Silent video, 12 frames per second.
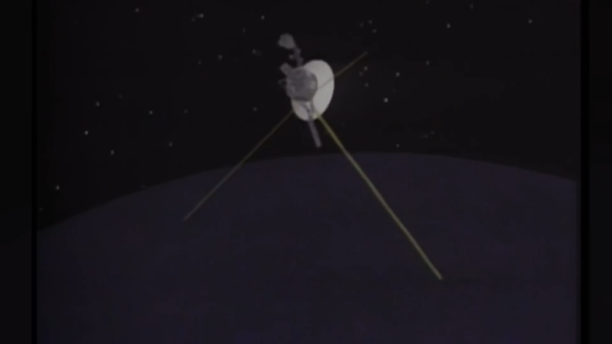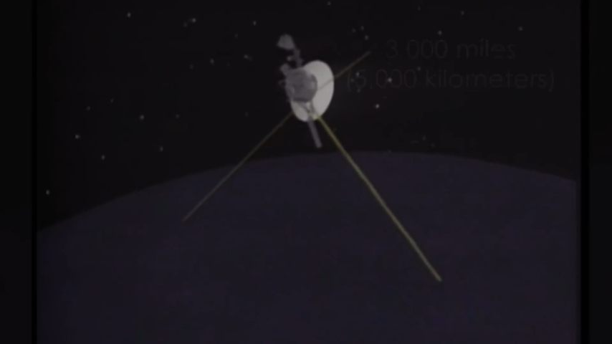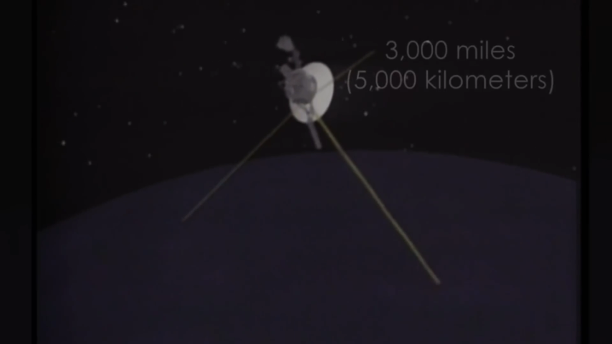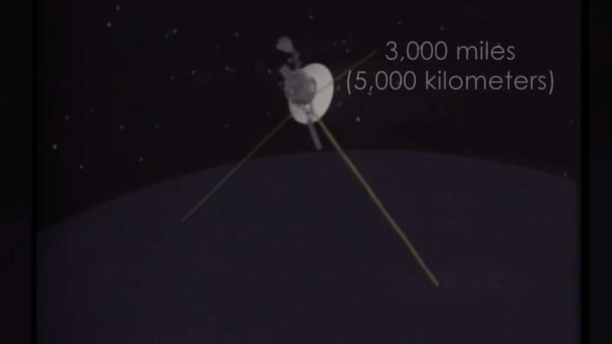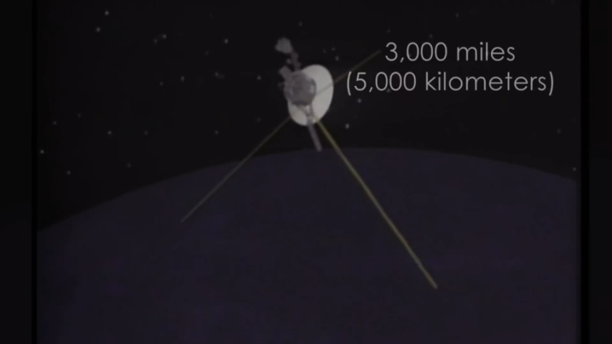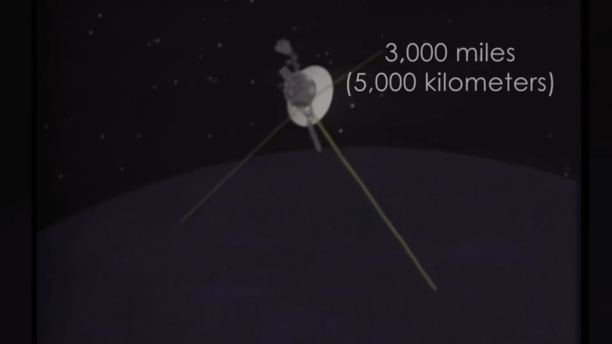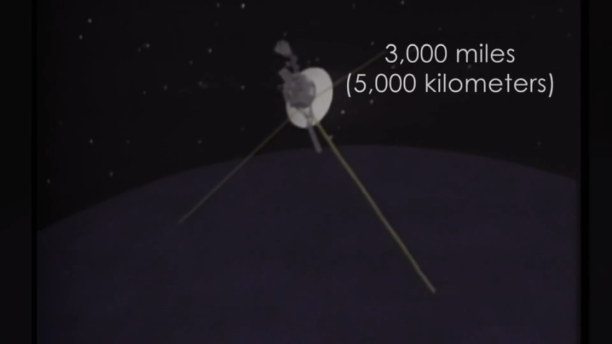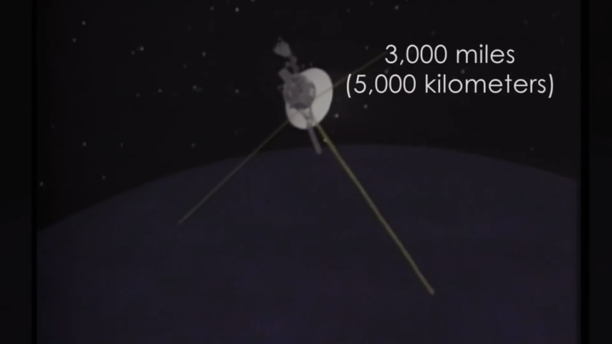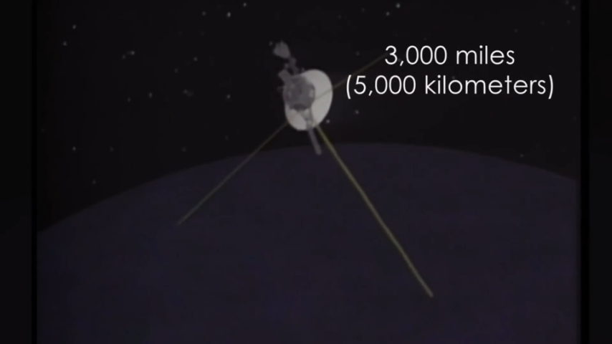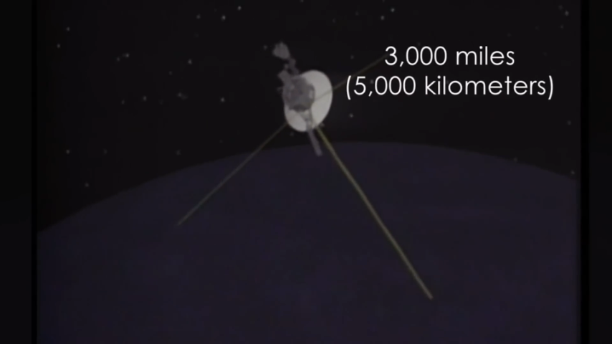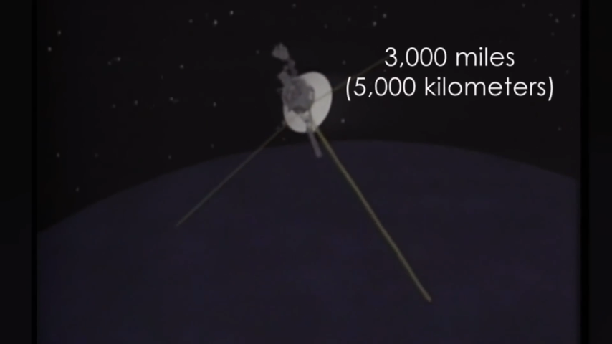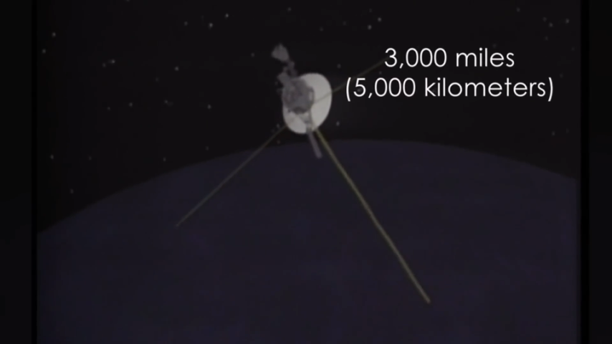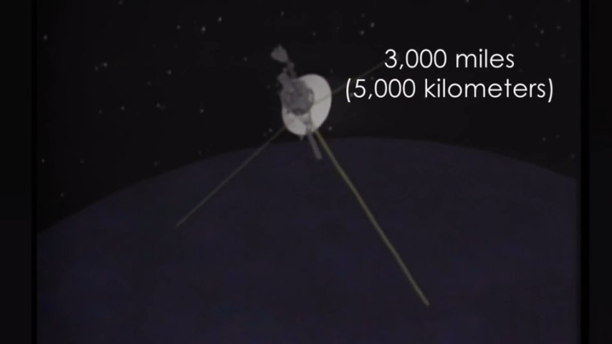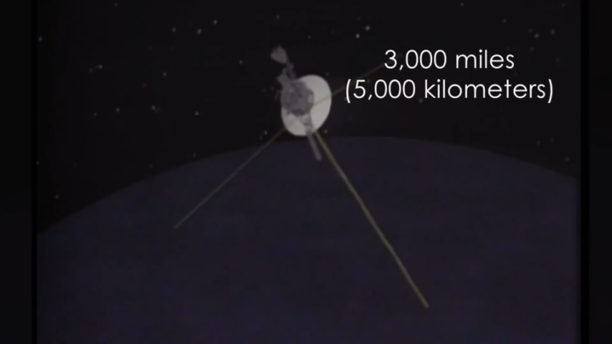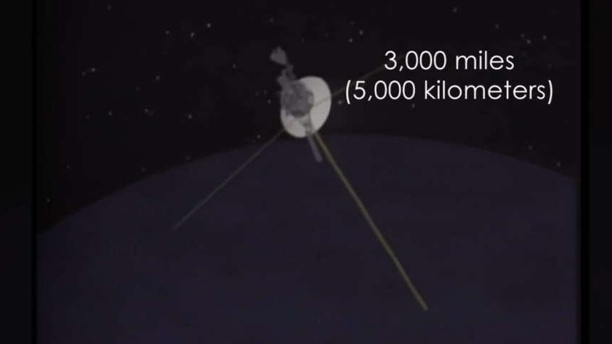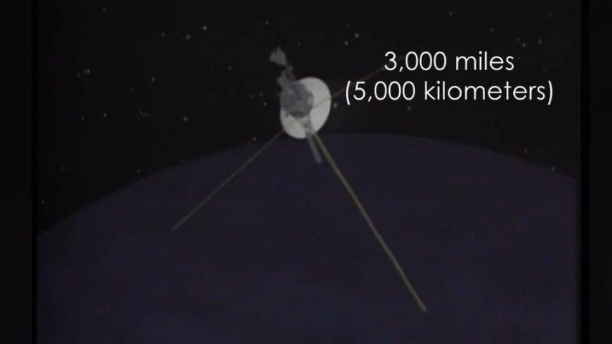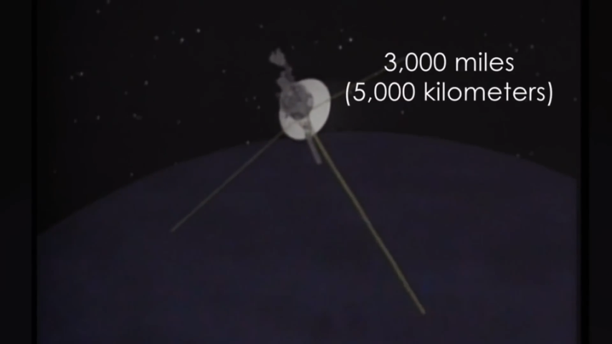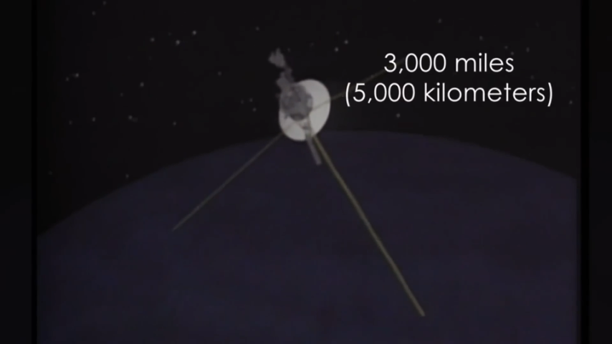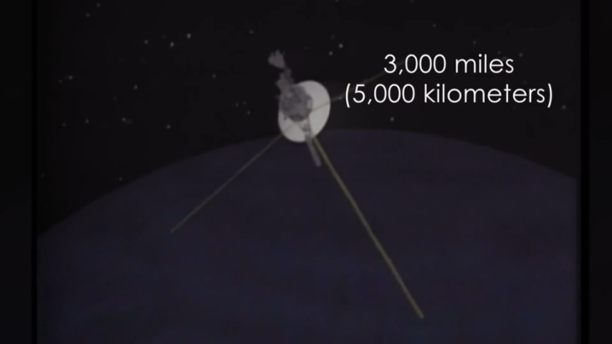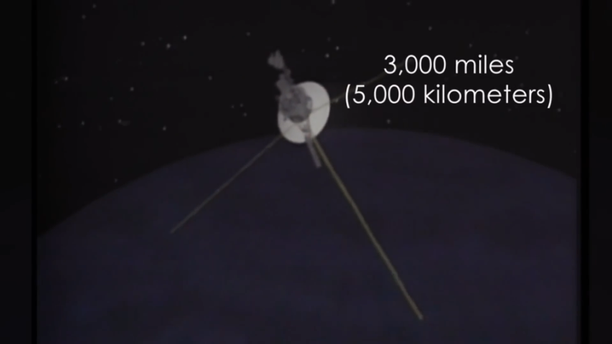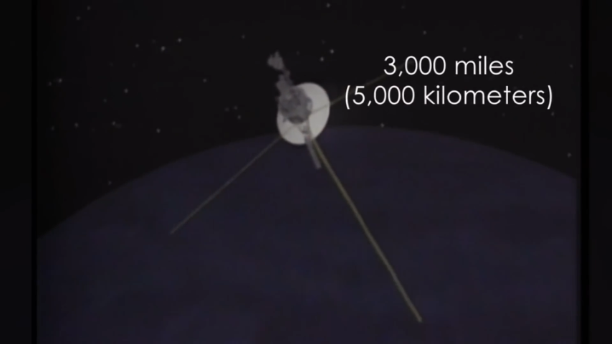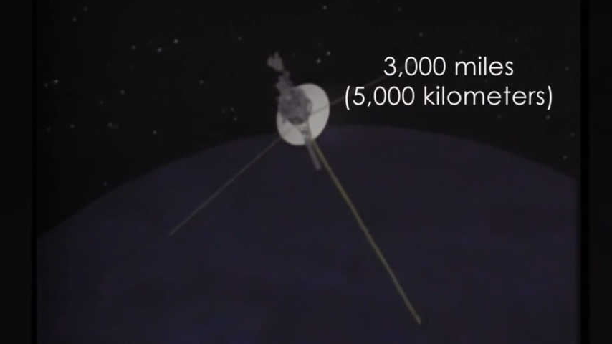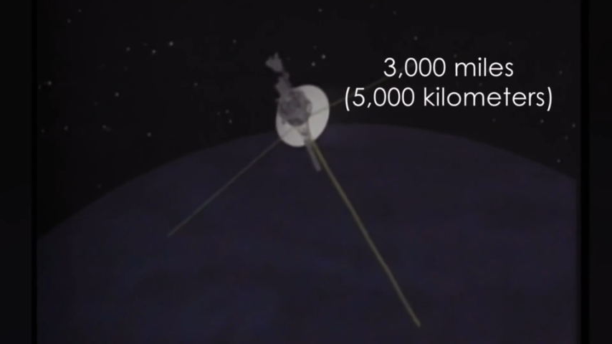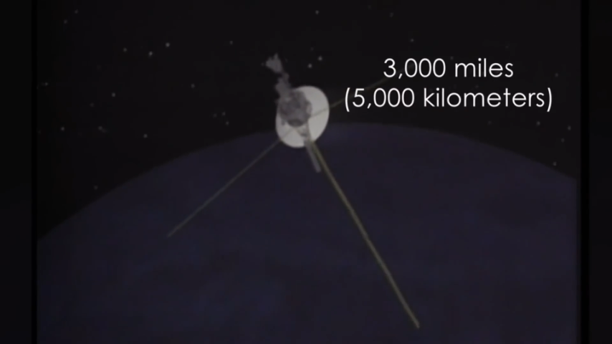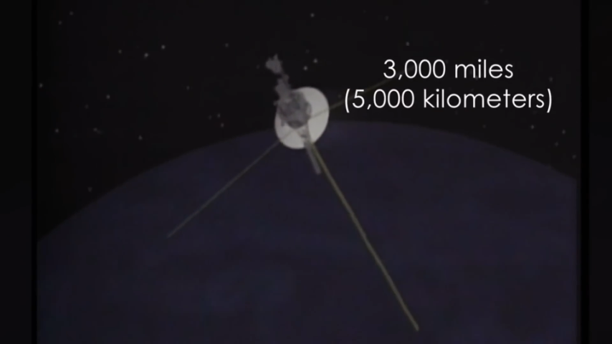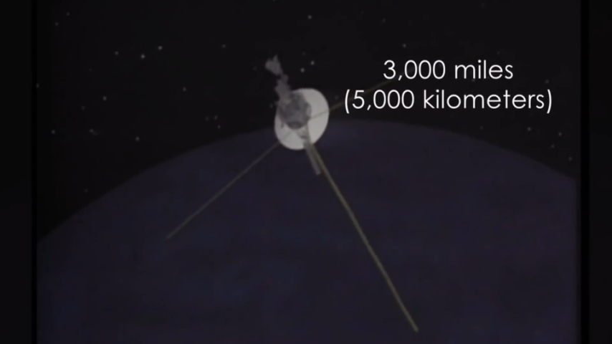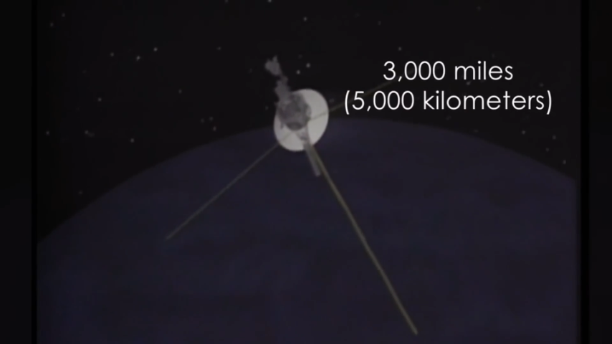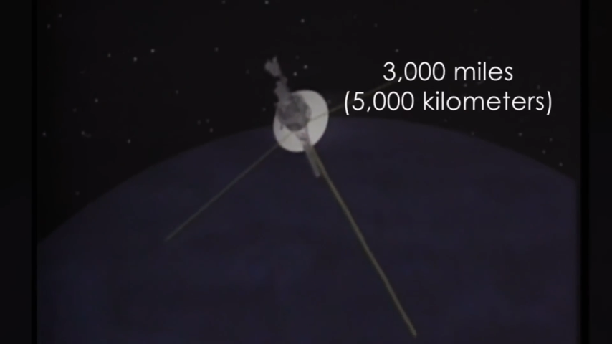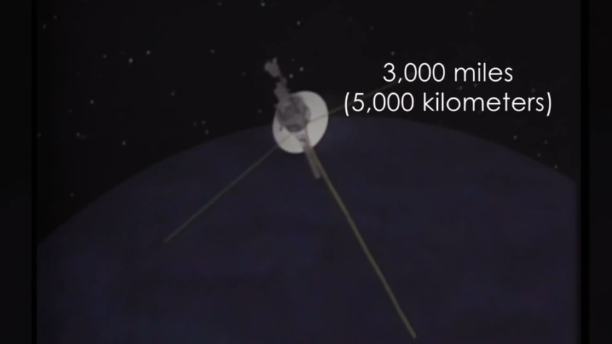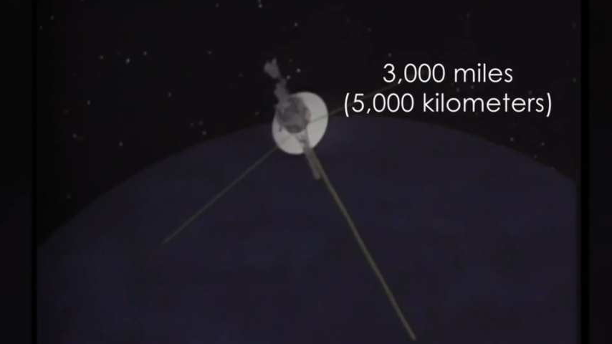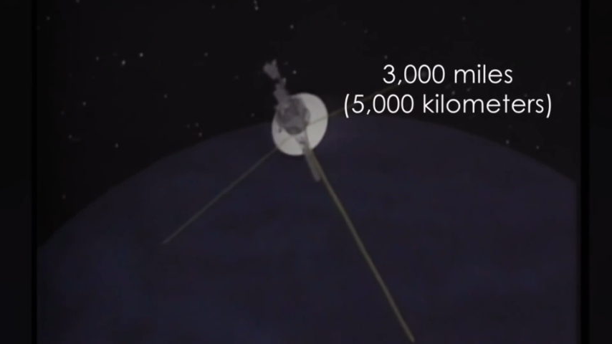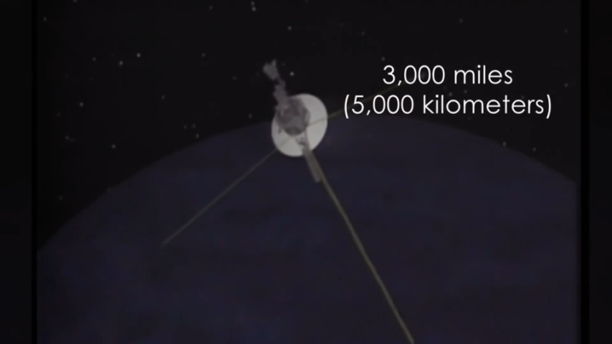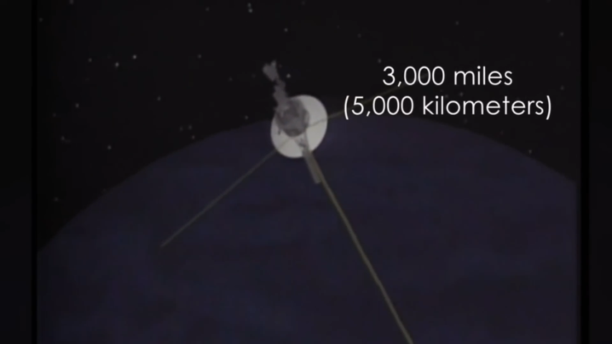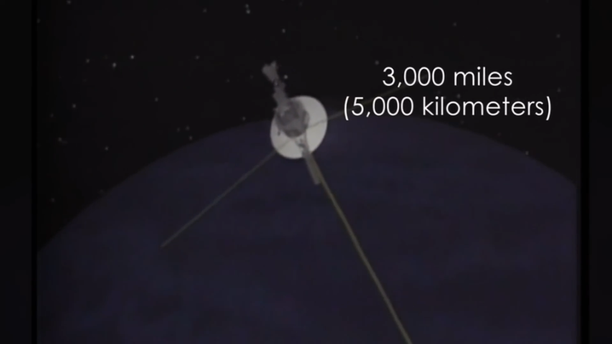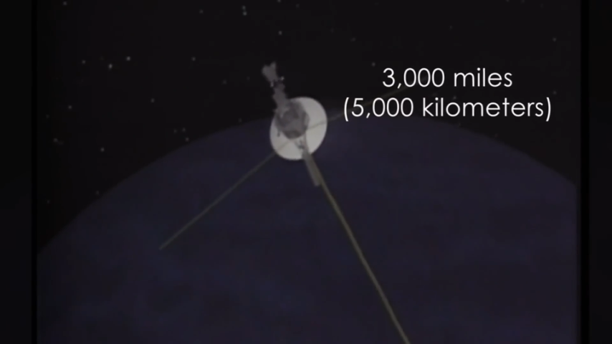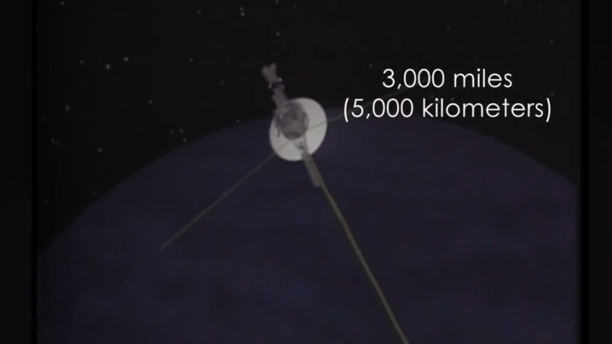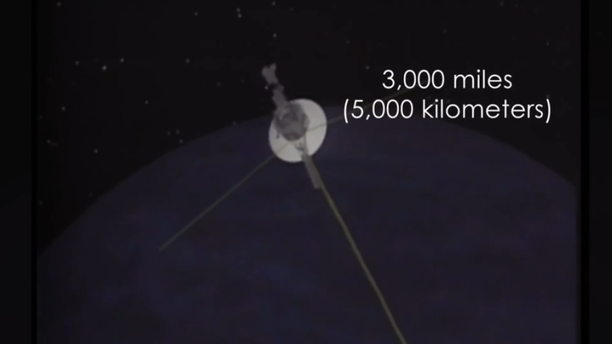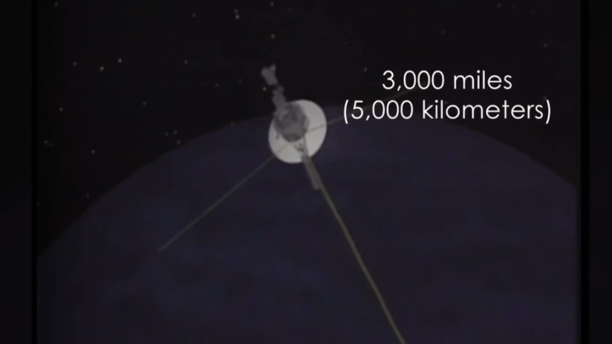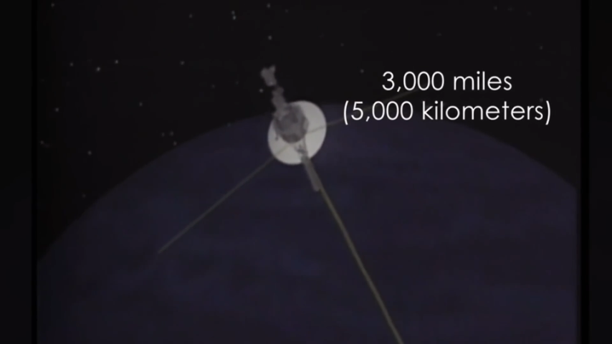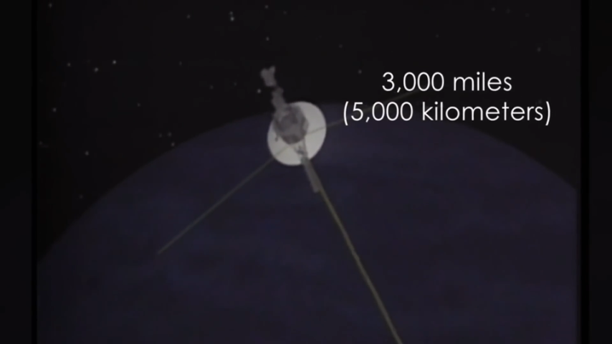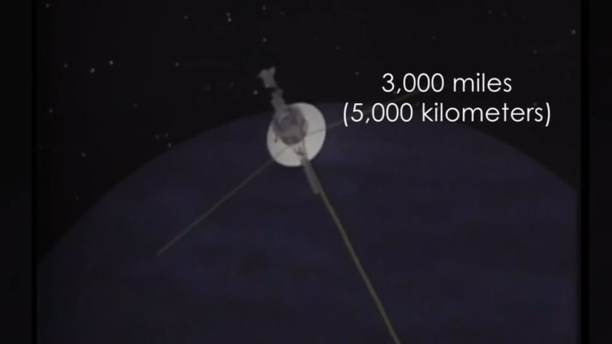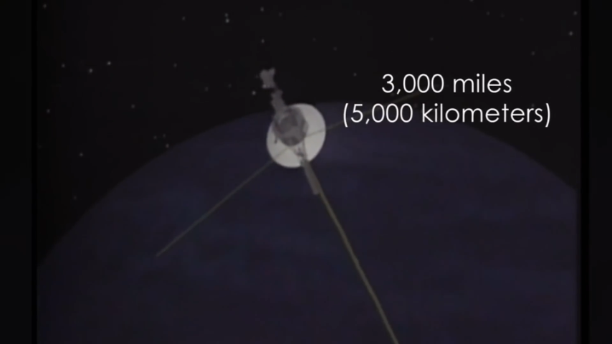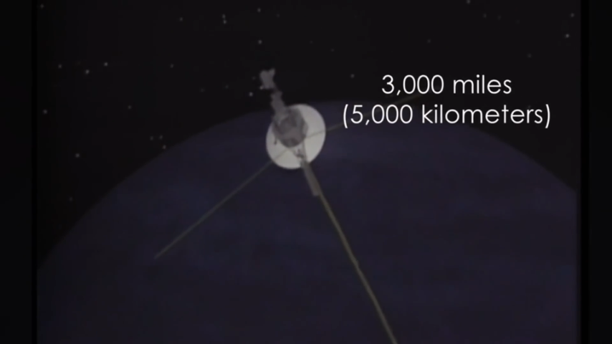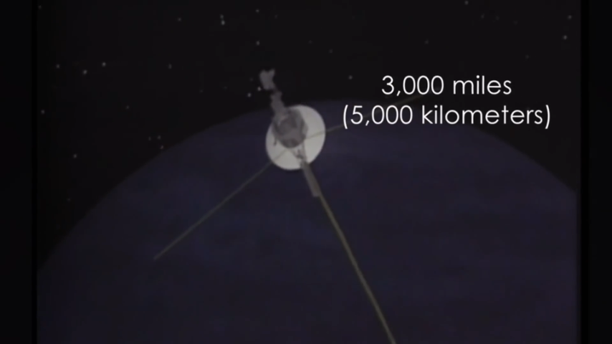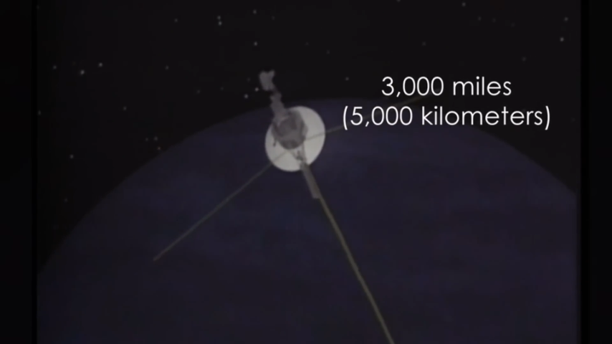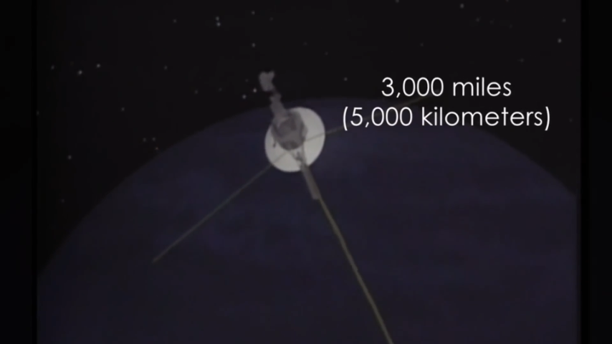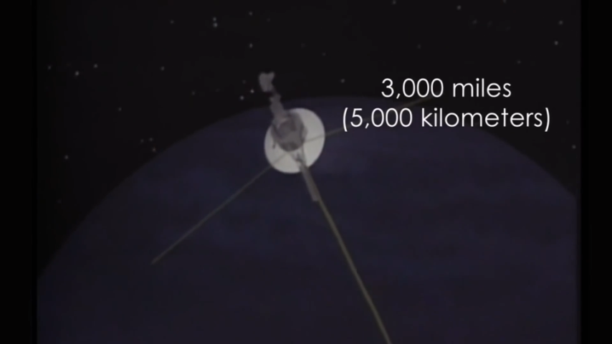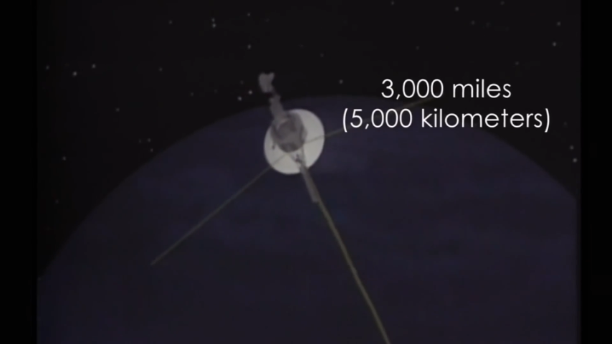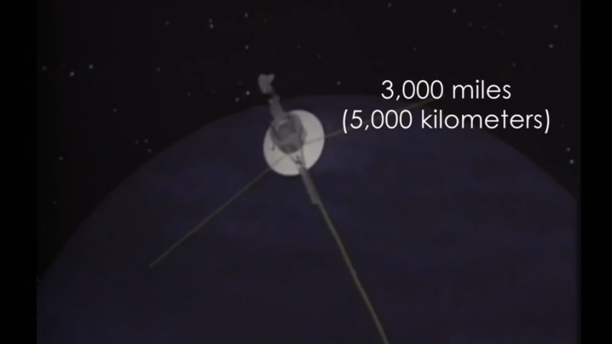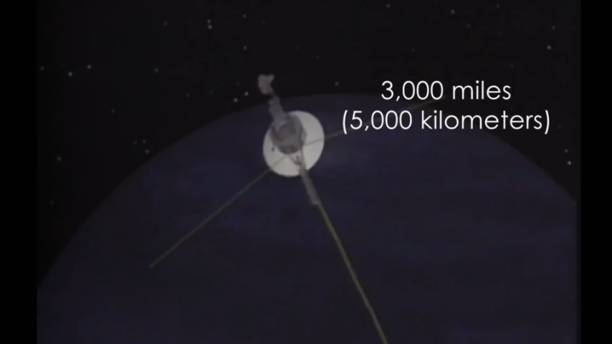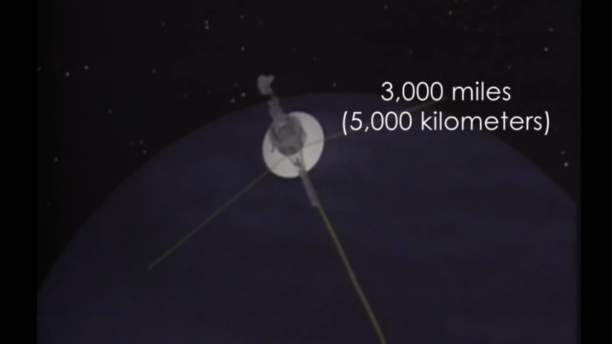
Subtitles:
[unreadable: no face in view]